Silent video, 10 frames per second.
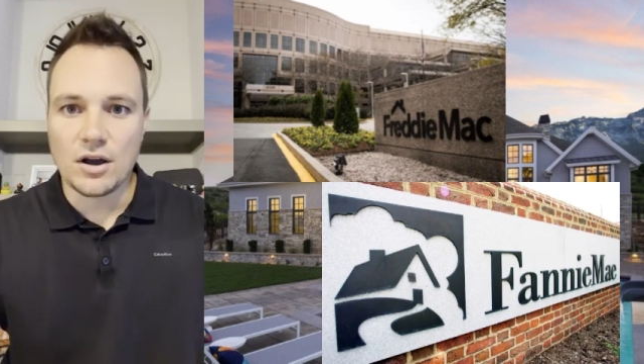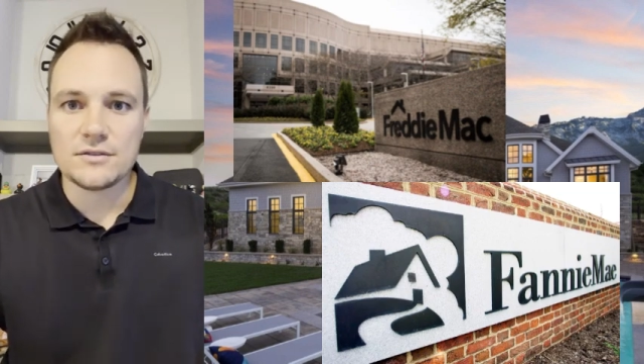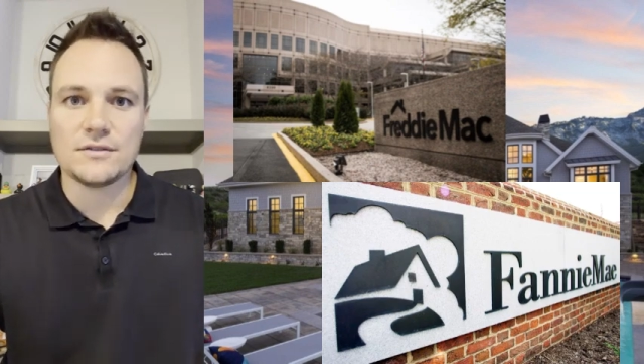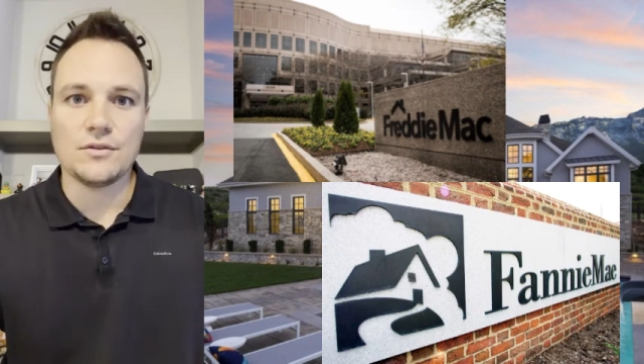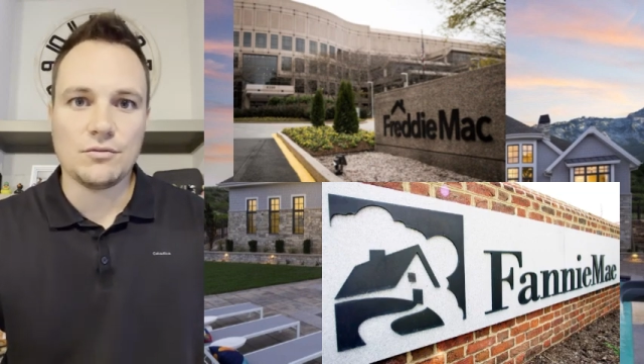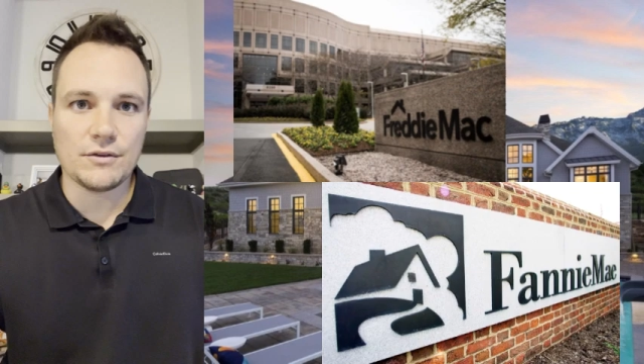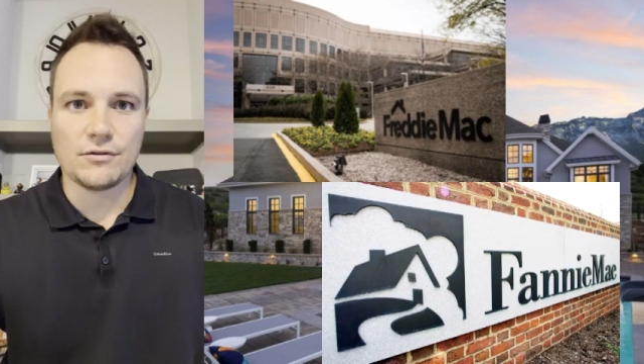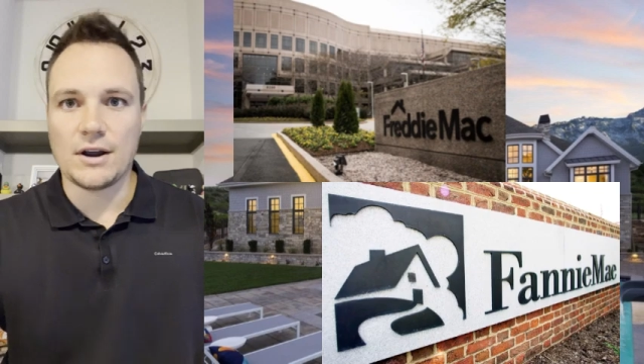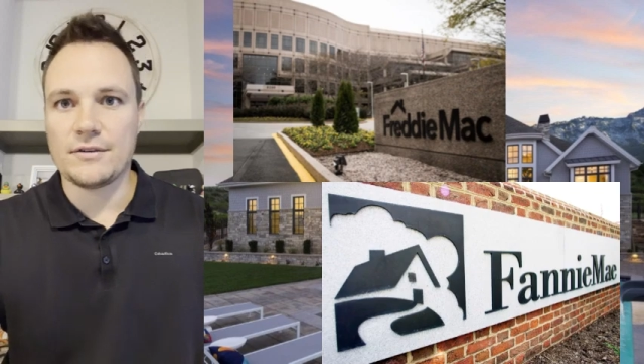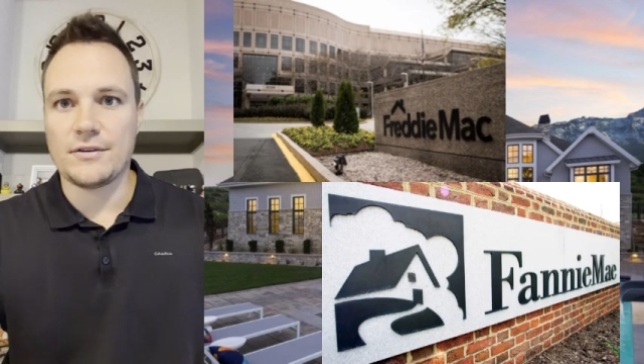cost of the
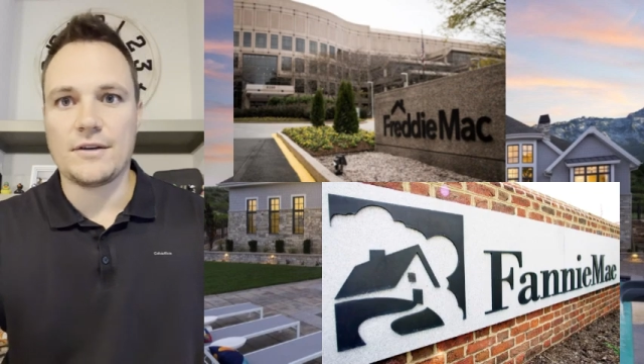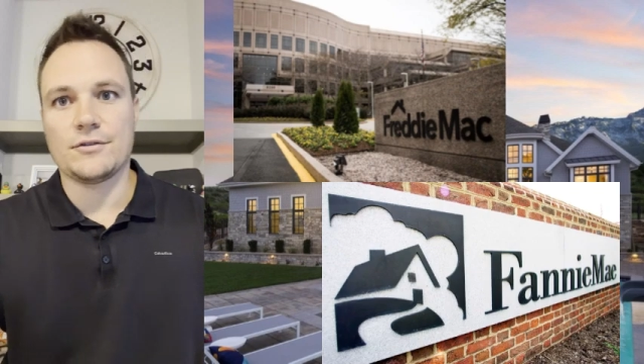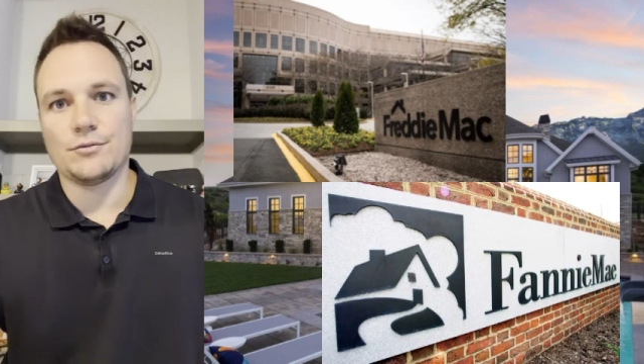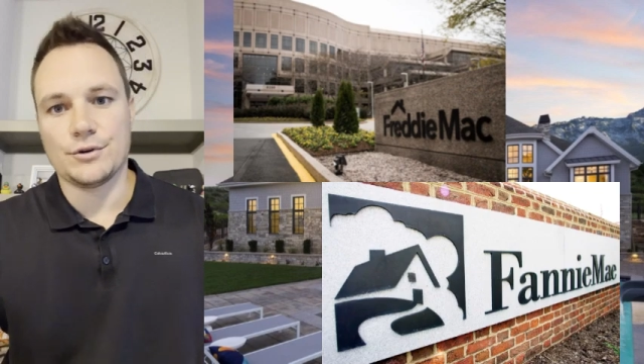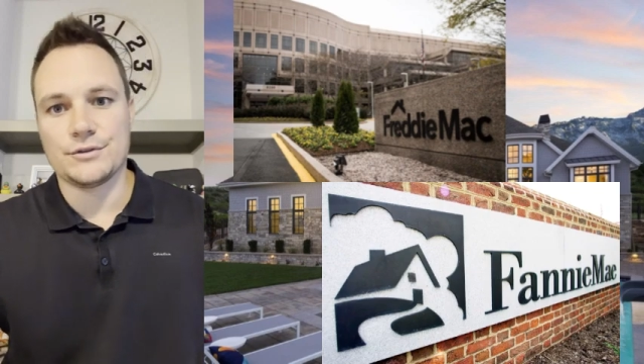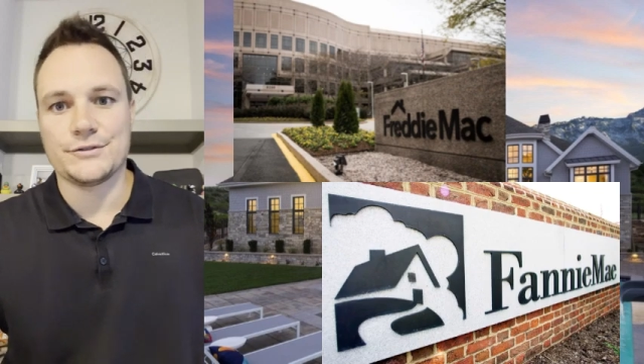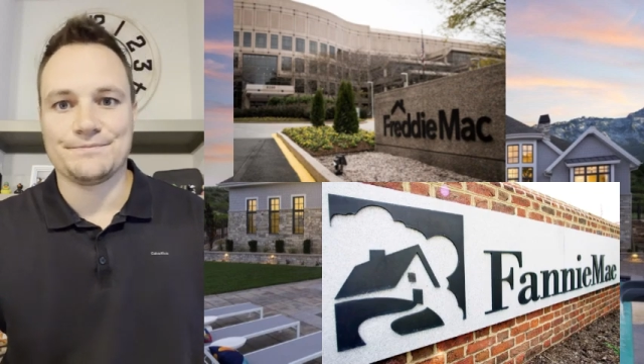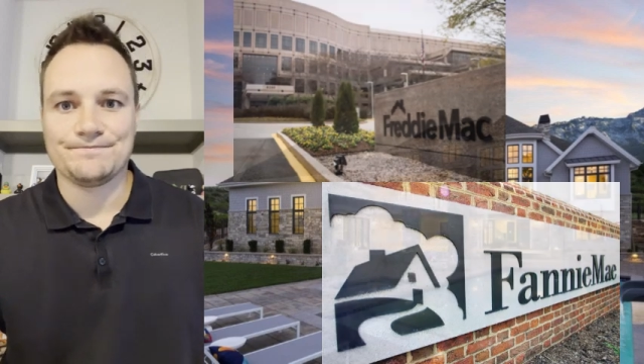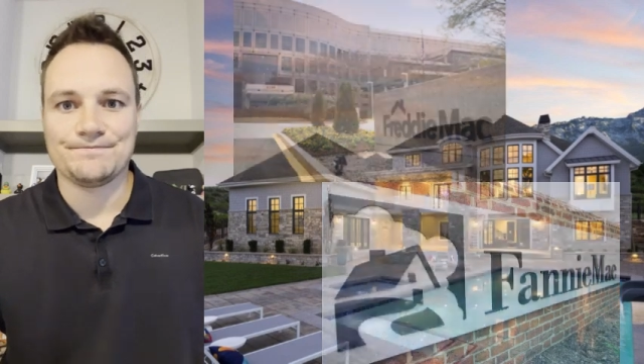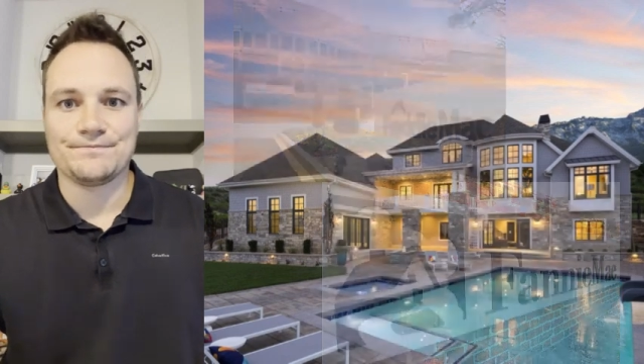riffraff afterwards.
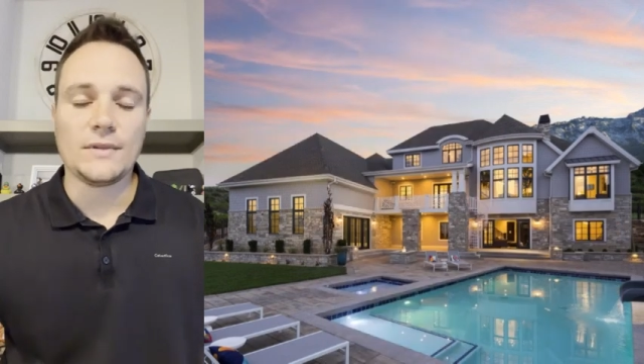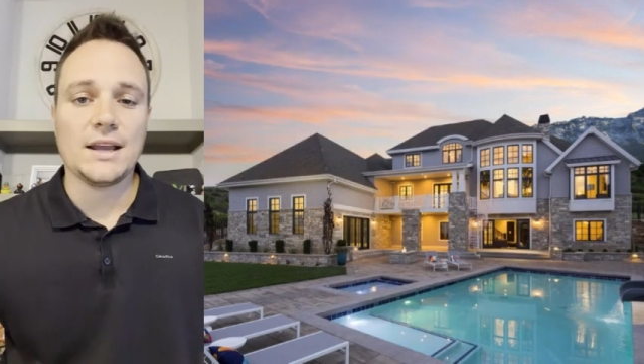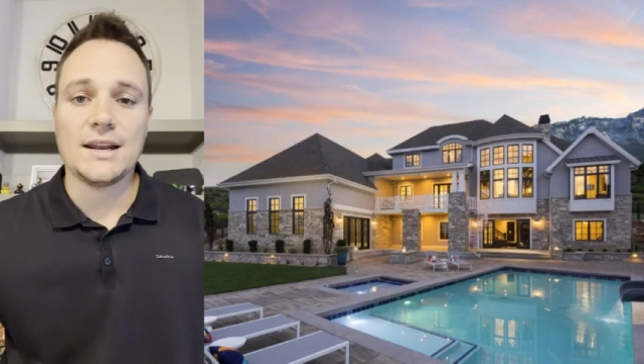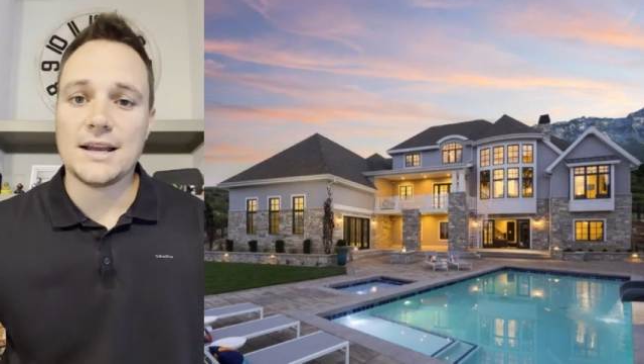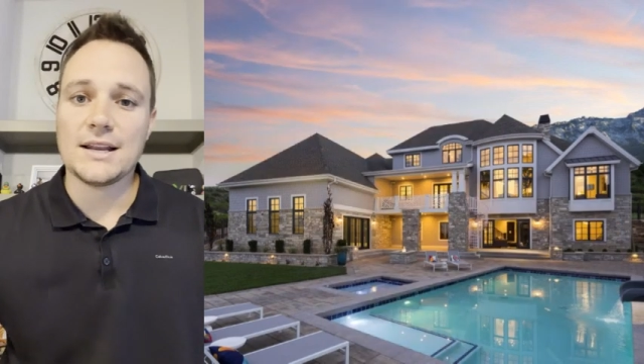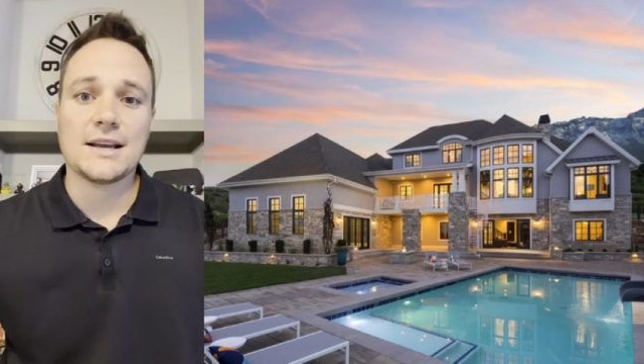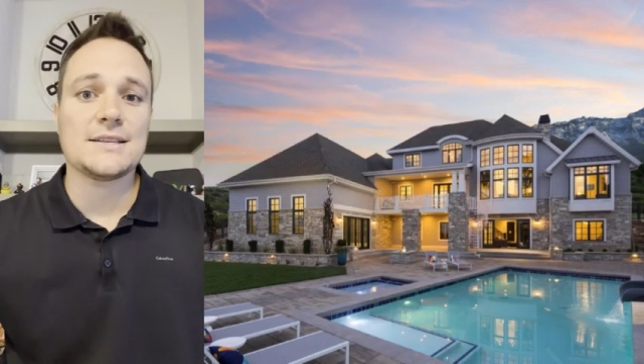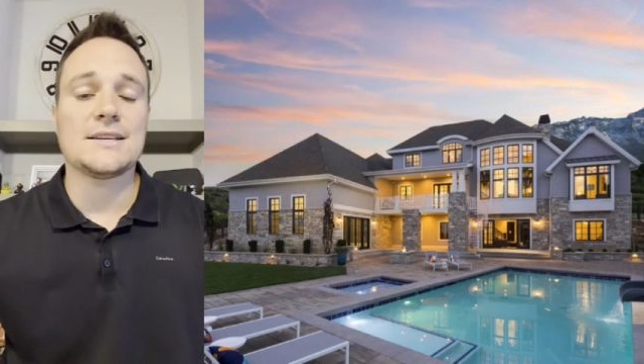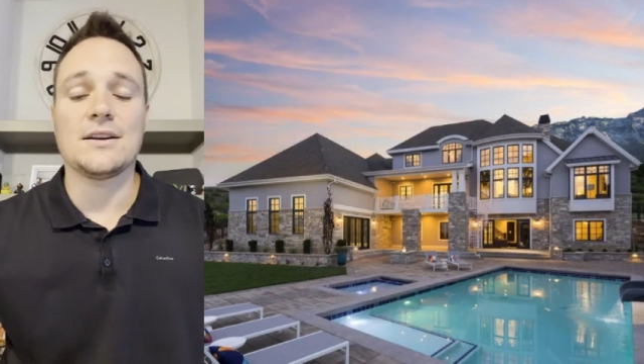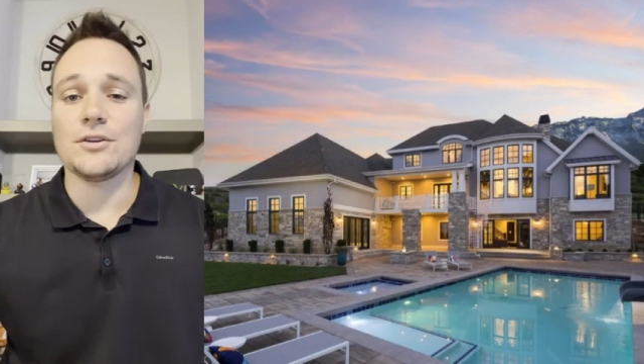And again, like I
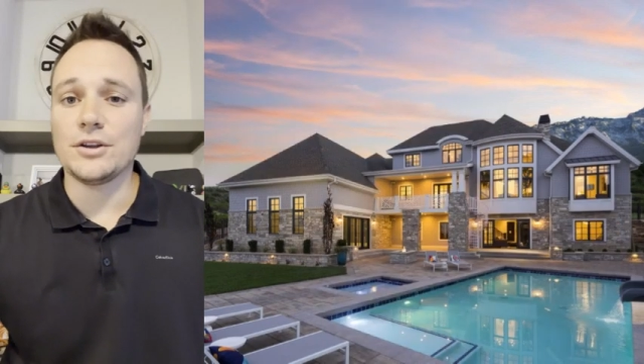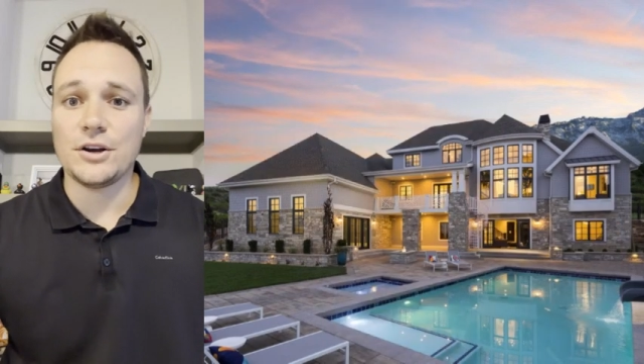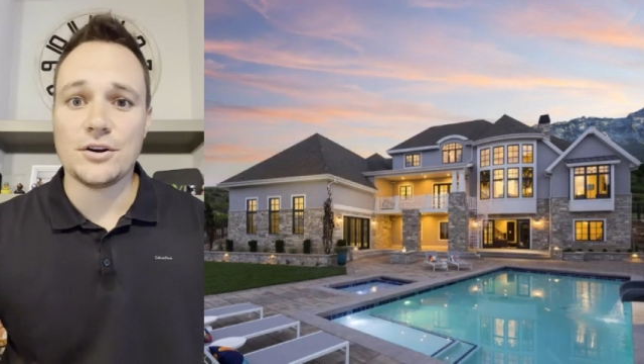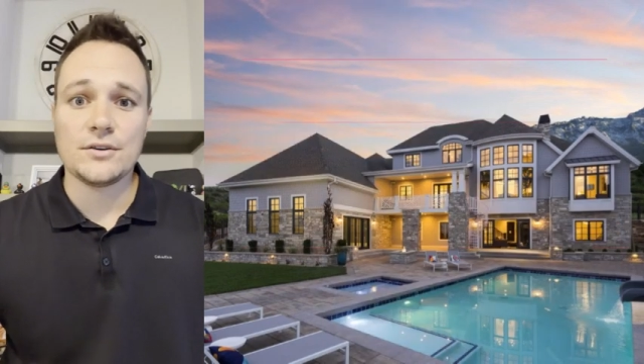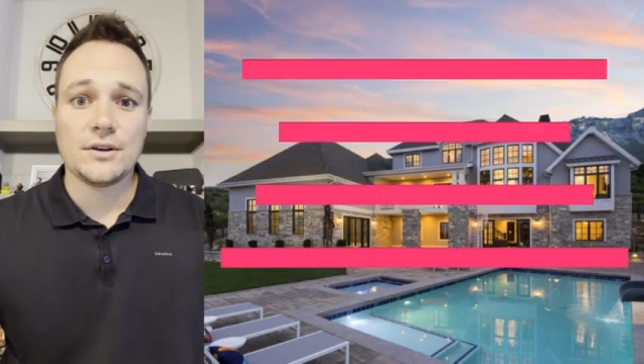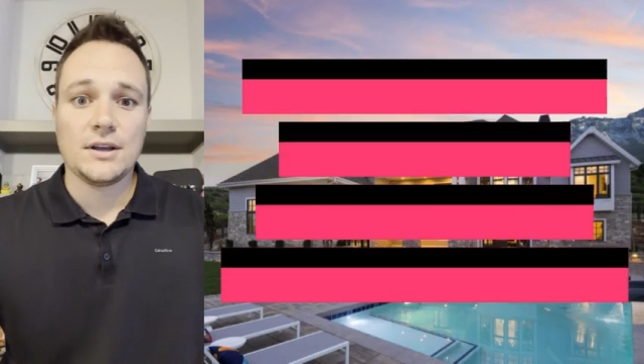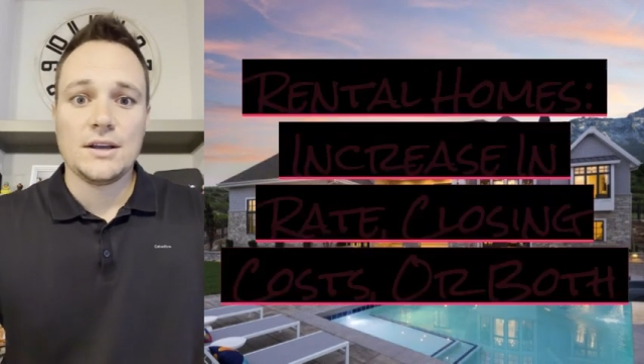said earlier,